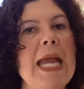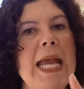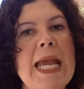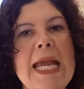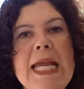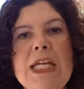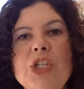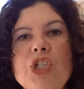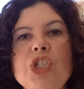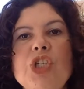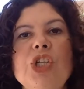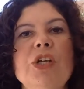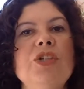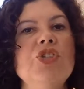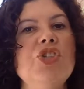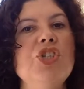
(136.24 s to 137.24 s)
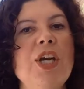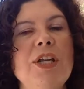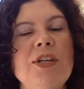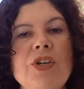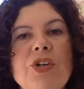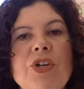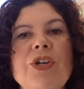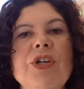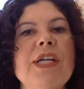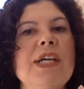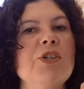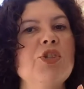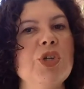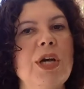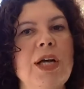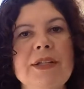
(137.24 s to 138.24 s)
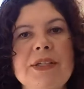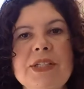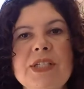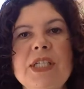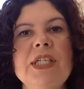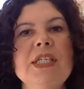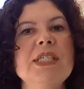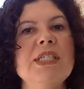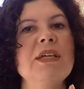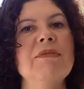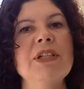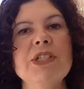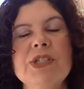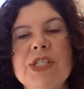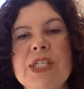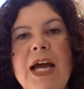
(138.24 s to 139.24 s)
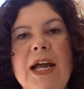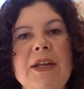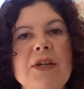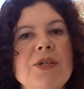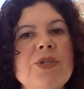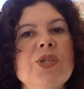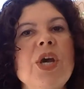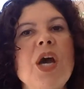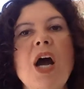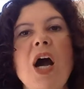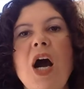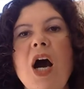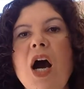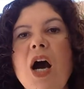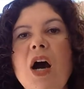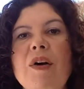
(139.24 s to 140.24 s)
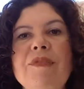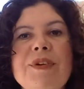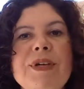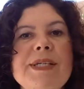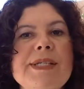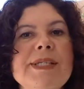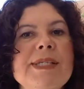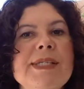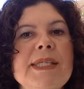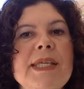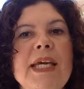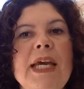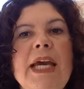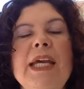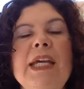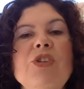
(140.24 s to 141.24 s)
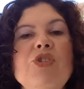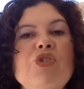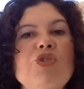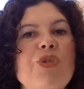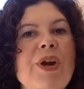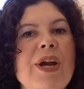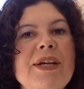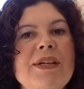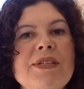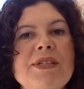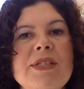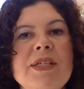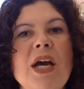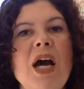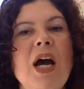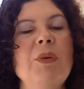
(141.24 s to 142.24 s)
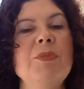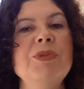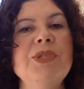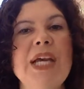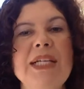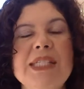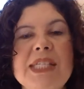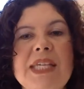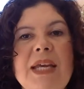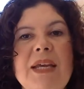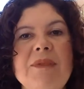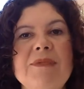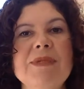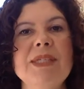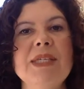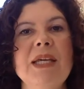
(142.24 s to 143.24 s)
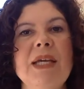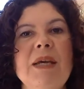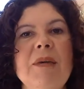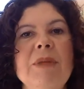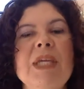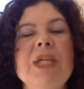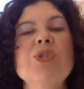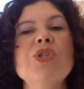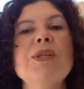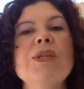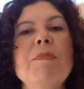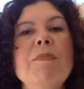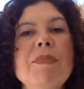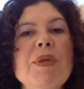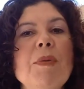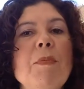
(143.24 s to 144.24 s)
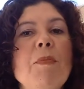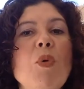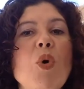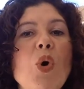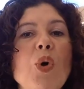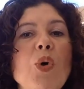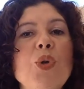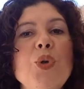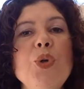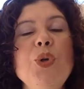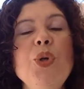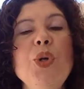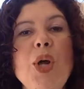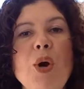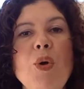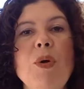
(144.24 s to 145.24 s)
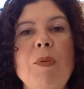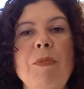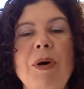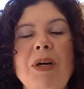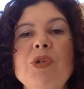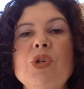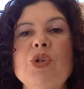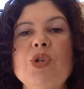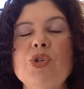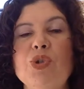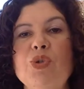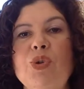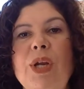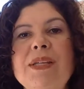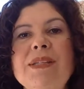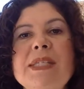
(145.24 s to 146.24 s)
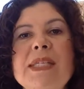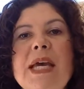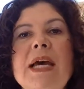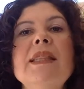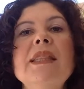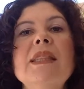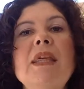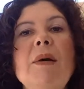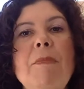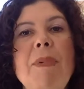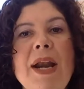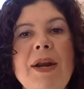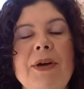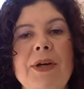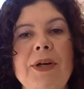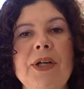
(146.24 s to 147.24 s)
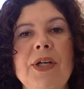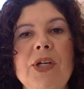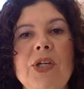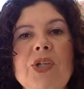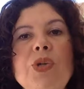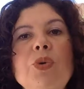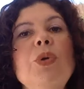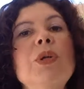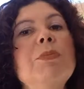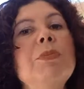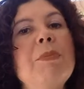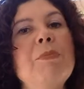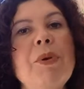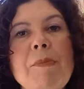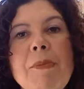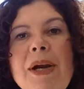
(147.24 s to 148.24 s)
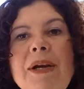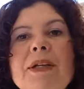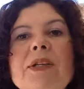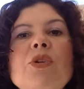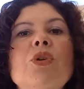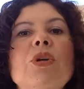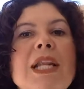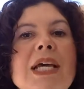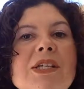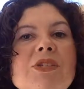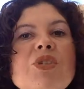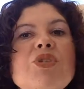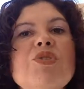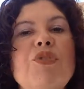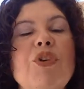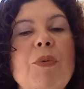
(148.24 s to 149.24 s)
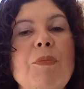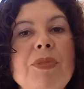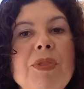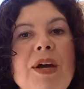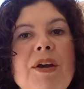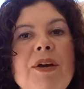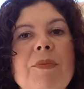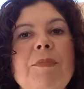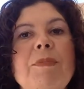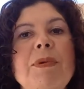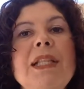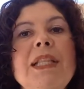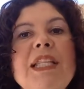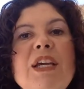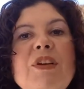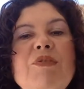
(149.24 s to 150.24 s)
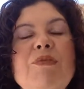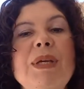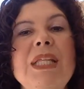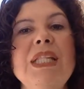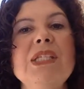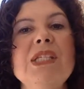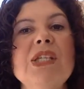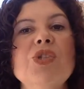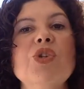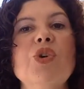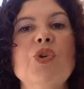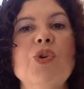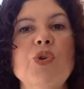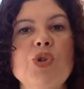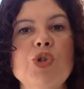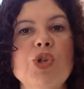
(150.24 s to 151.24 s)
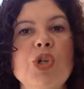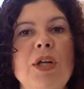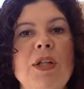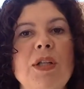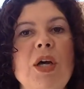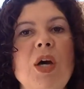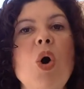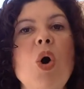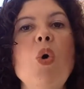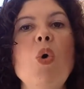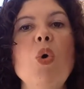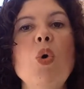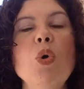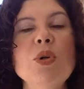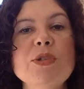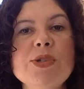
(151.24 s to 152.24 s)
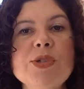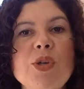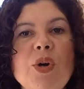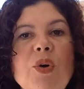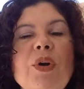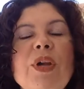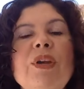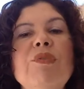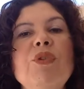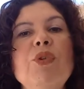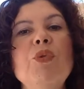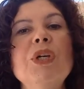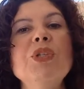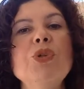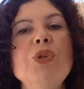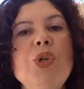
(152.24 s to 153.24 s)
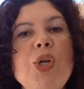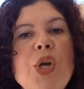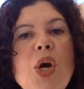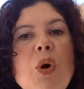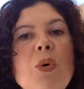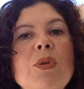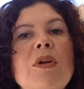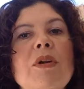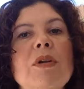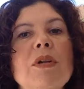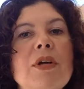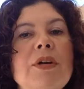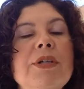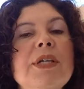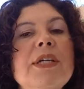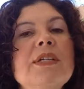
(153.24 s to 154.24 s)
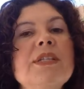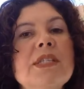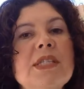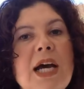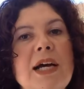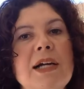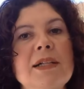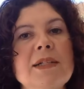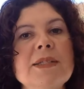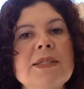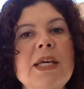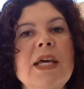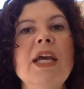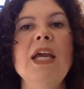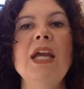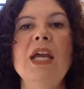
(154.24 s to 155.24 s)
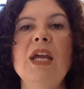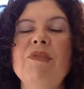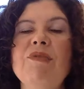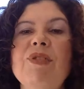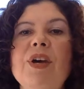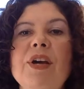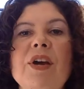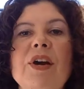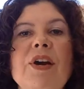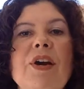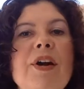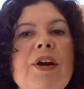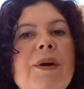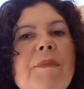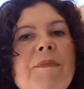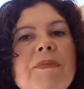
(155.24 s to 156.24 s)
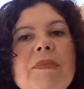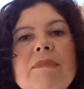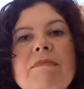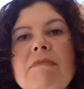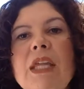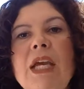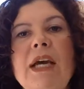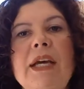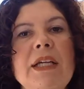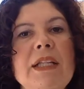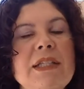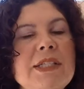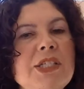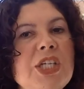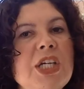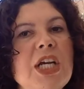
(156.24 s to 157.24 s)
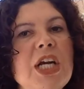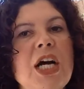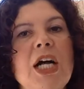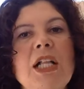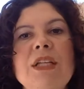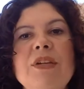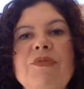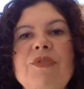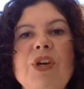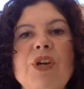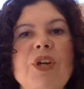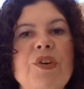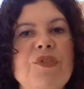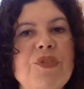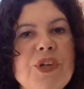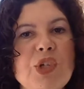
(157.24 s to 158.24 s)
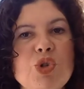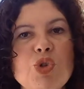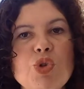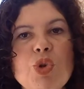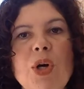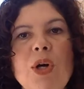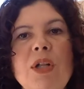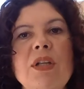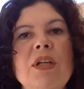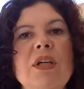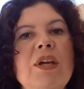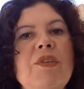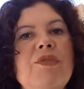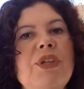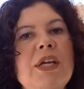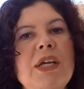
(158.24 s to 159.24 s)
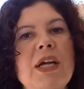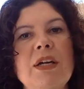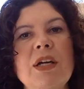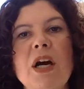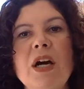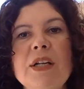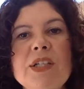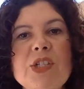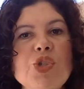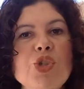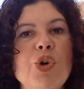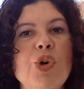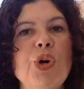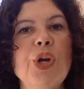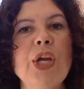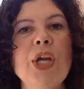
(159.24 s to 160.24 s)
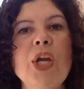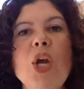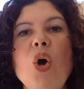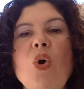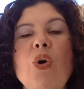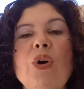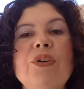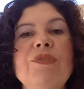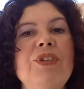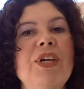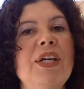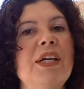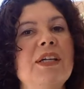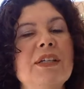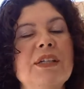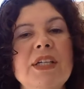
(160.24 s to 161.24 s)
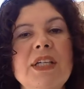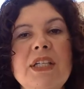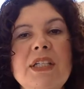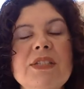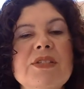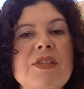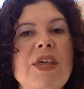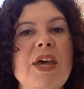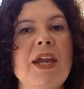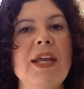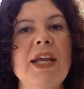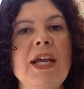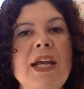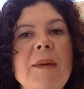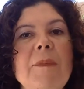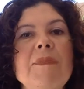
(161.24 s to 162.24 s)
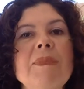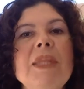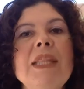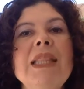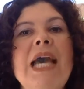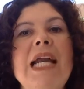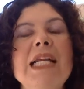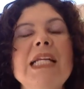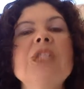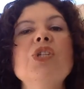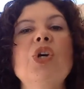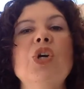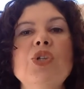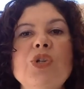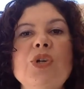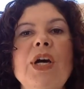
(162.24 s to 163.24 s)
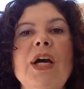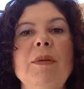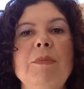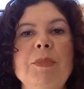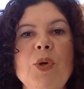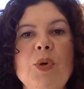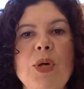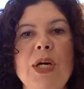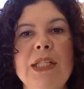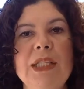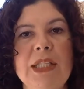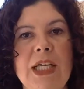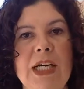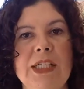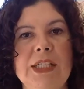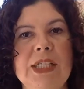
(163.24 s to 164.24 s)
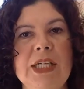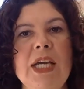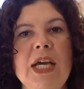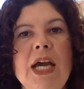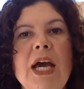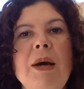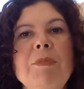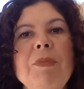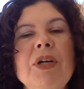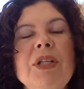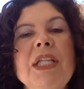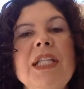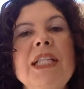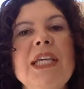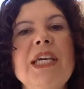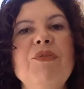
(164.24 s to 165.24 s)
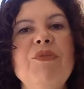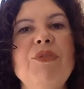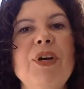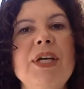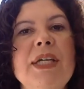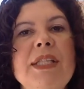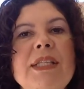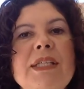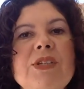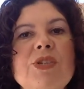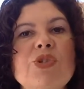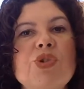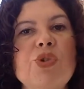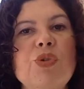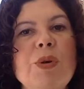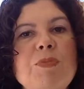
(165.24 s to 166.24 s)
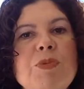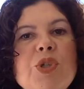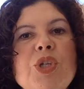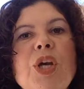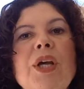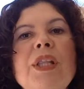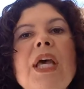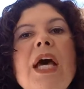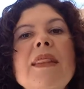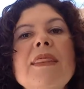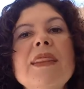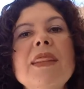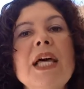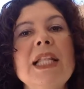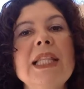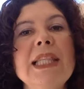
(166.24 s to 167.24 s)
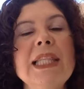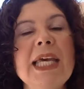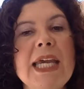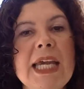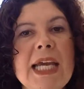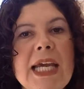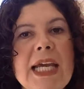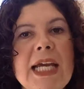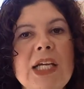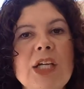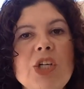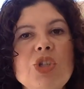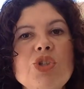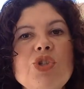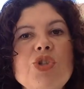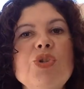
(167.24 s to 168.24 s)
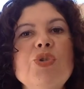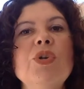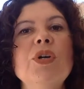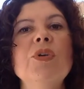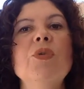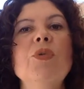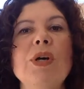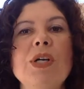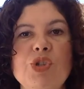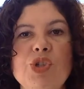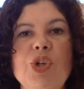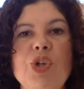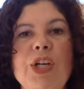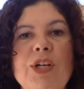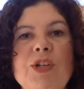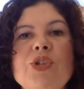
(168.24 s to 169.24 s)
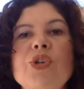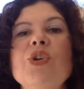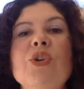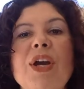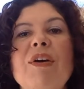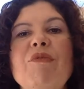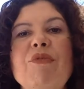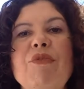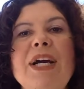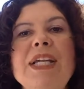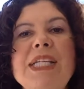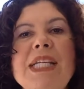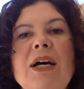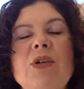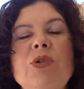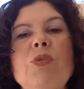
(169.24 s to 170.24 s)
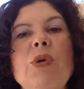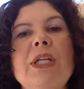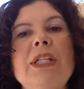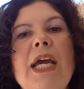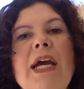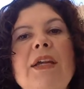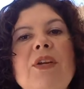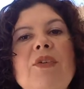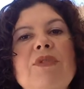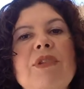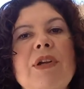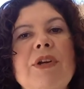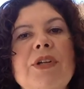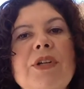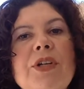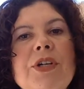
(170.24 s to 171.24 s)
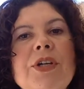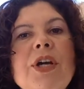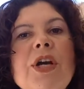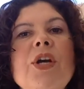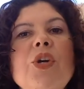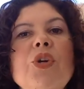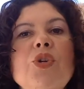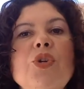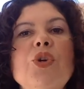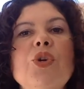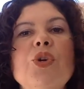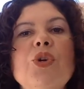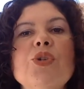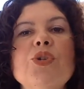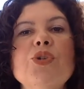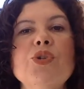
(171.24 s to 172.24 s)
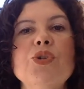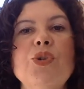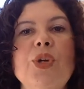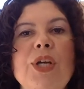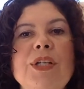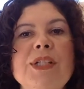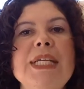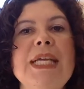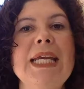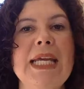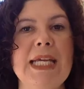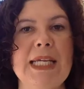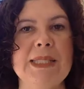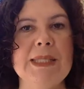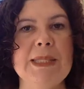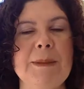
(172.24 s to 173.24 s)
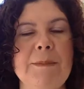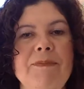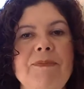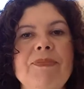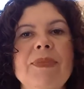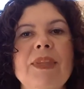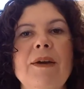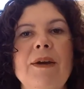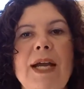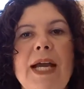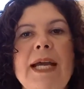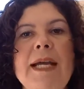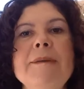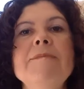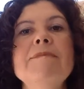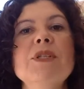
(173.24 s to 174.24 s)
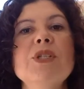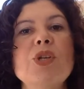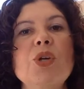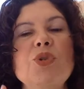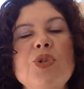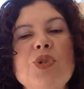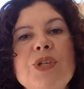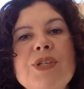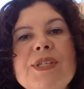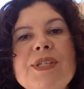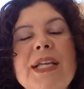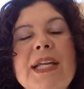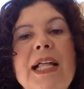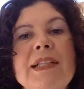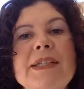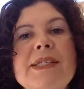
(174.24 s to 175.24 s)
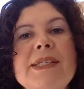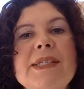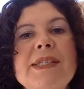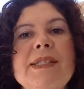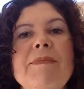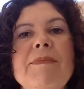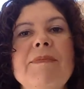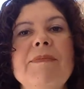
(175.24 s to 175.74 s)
Age, gender, nationality, civil status, hobbies, interests, objectives, because the more you know about your students, the better. You will be preparing your lessons from there. Believe me, this is crucial. Also, if you want to know their learning styles, if they are analytical, if they are visual, if they are auditory, or if they are kinesthetic, that is going to help you a lot. I'm going to leave in the description the link to a questionnaire so you can find out what kind of learner your student is. Okay, so students analysis.